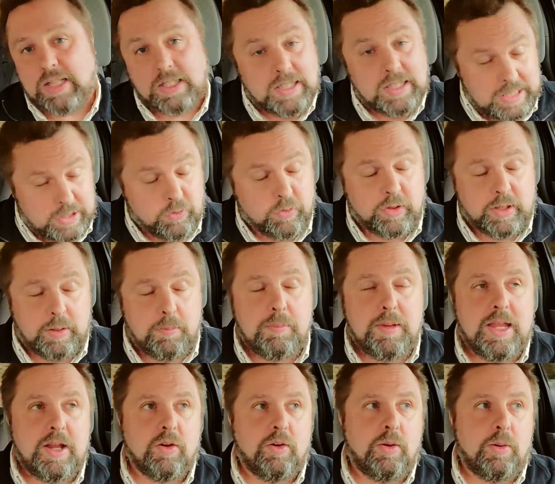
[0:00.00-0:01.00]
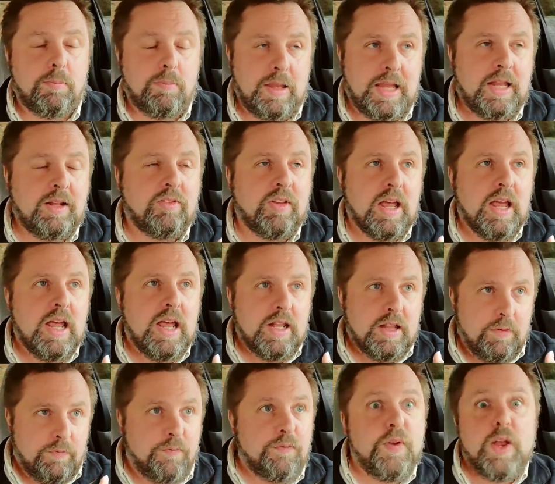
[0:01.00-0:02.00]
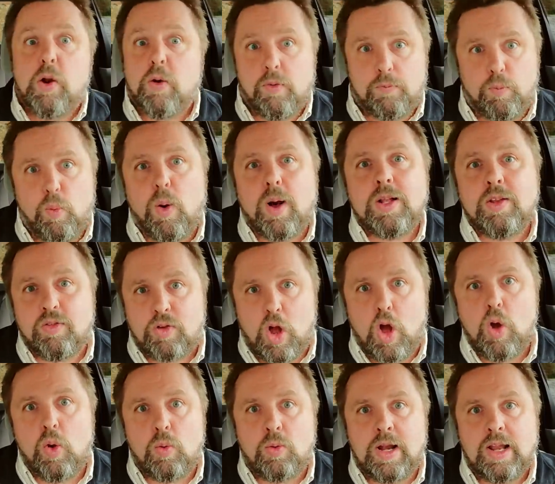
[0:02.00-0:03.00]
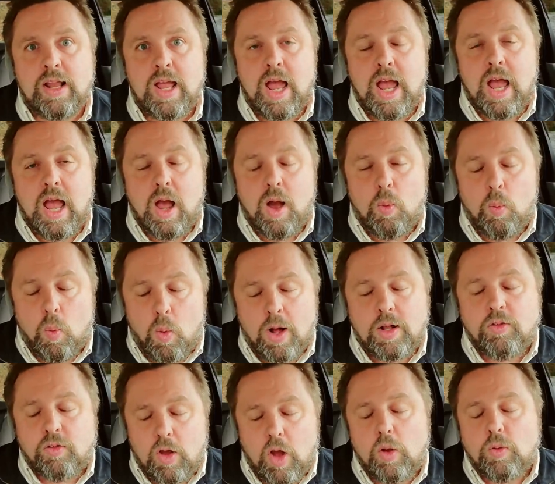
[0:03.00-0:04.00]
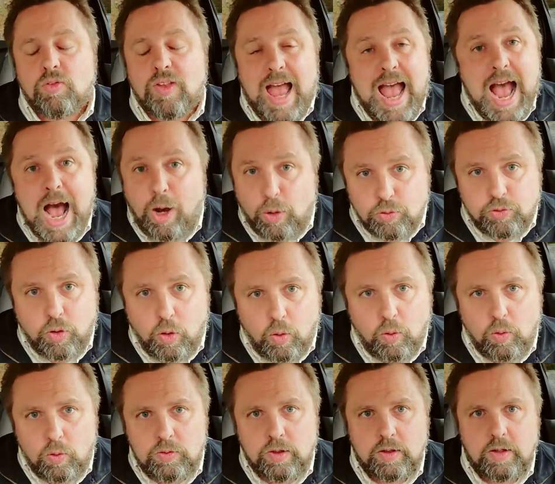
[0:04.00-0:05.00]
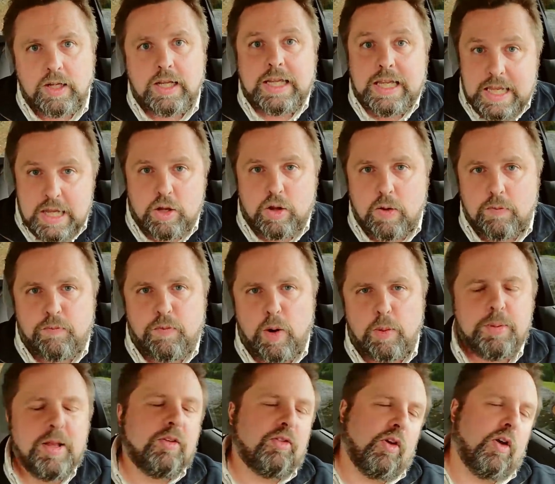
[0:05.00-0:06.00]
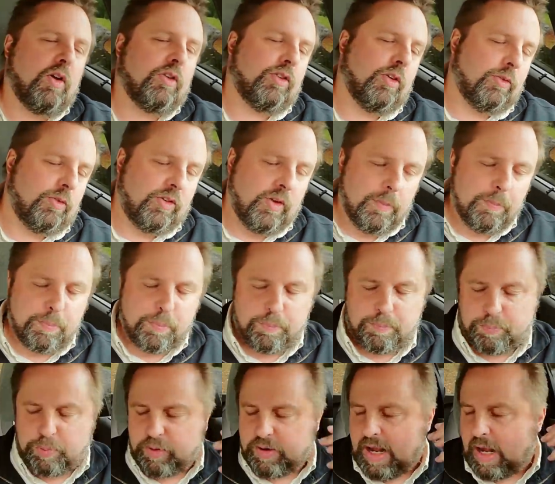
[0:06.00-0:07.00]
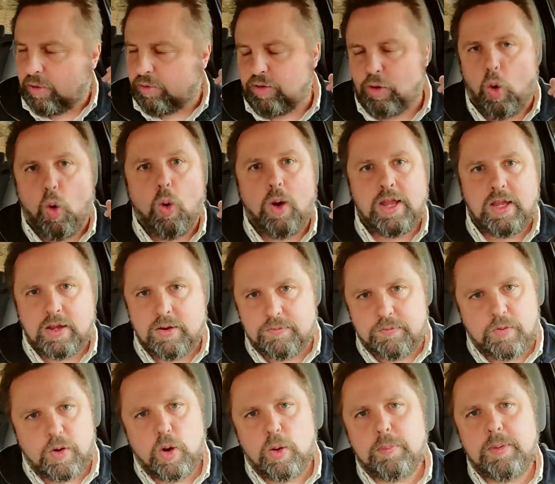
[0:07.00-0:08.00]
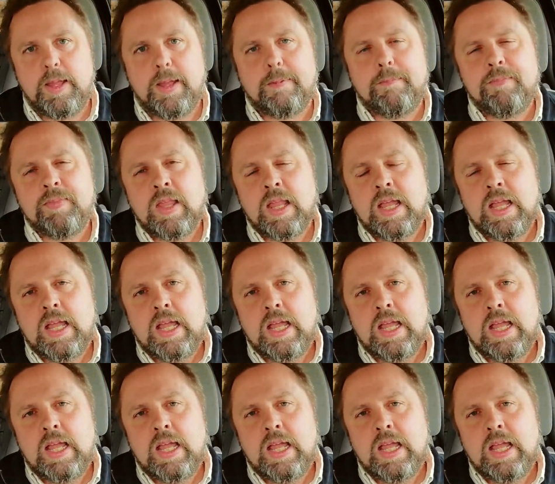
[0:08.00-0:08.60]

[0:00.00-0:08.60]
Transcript: It literally means the fear of one's own, one's own household. Ecophobia. It's also some pronounce it, oikophobia.